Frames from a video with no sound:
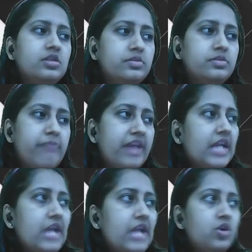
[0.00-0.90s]

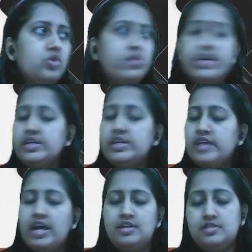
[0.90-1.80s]
mankind already
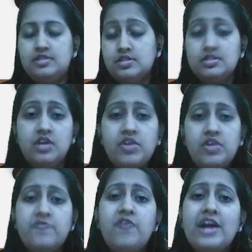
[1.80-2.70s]
has discovered
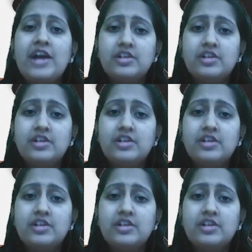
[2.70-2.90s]
fire.